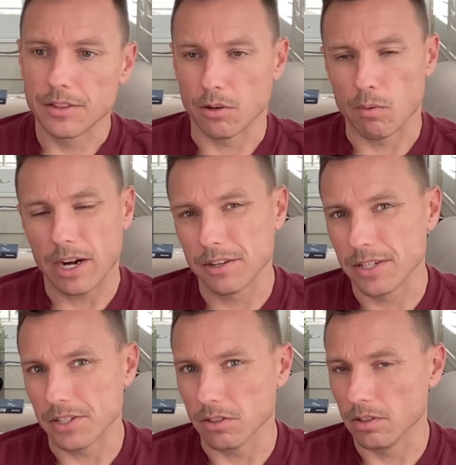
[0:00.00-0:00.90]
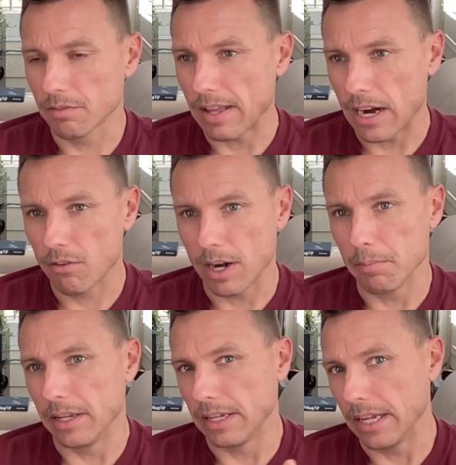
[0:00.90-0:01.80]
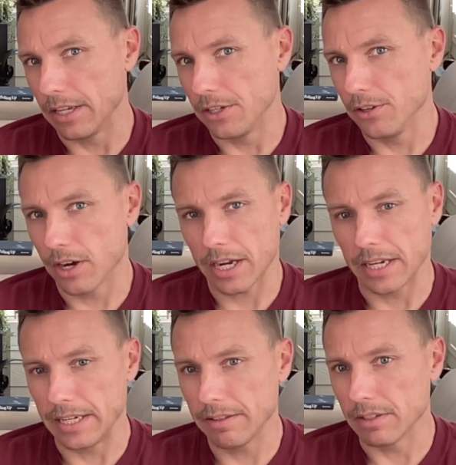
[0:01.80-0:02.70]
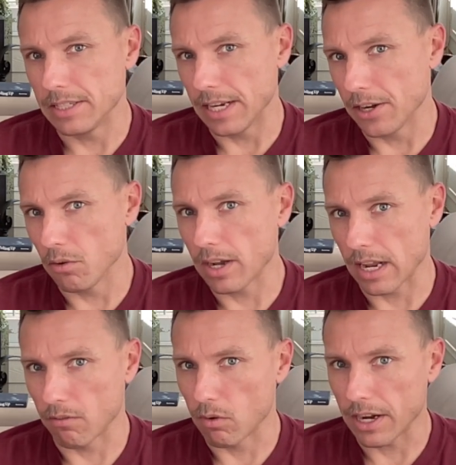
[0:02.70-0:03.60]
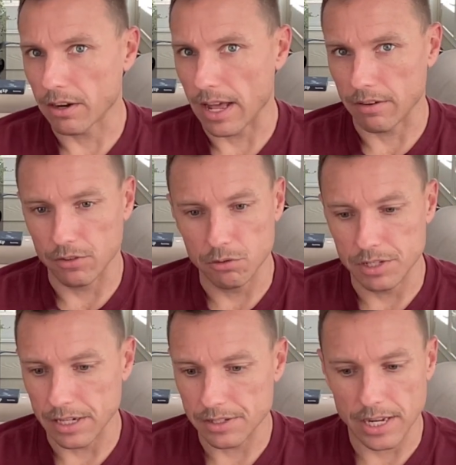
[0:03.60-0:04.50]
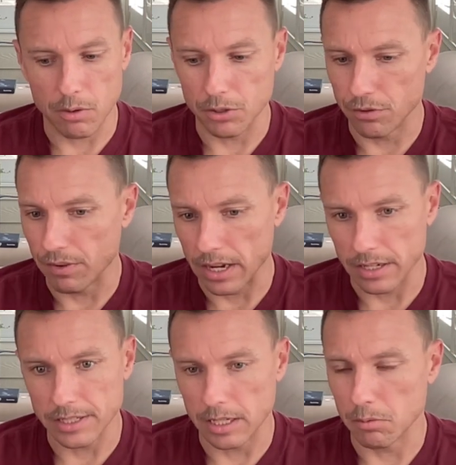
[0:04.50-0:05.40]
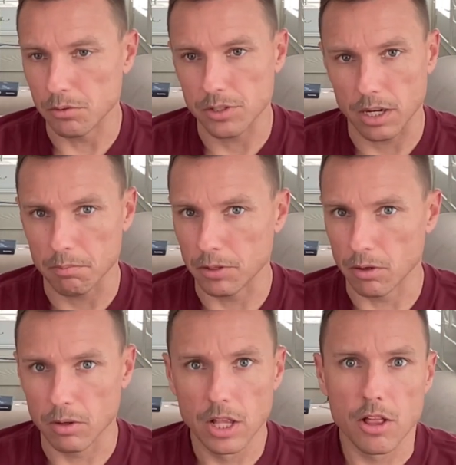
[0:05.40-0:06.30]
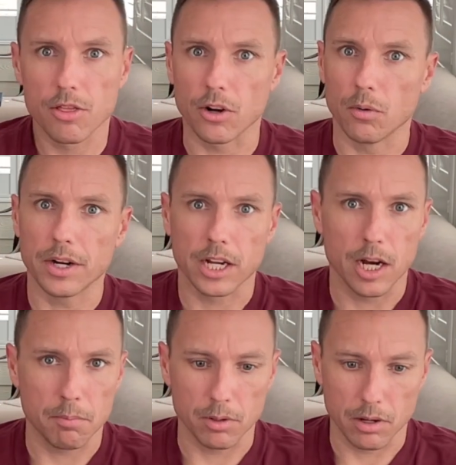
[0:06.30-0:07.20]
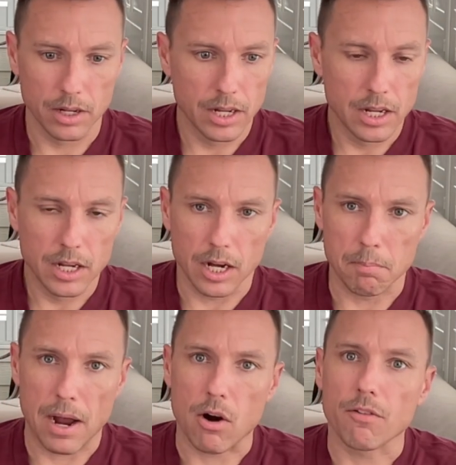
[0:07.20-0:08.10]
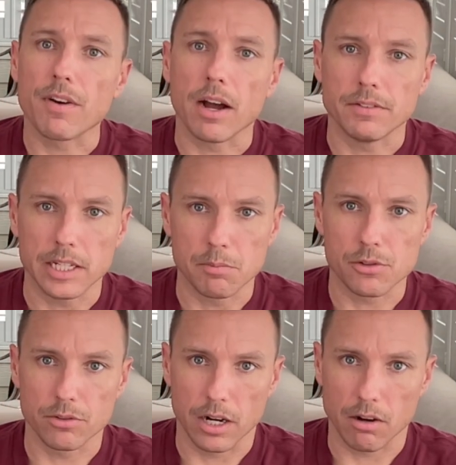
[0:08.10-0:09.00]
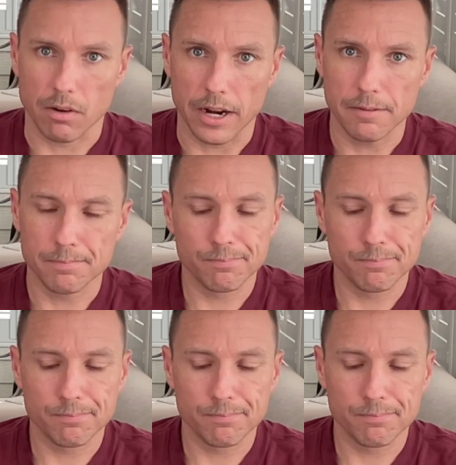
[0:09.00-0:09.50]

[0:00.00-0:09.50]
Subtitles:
The record doesn't look that great, but again, you're not going to get the 10-0 kind of record out of UTSA when you've got a team who's going to, you know, throw in a couple of Power 5 teams throughout, right?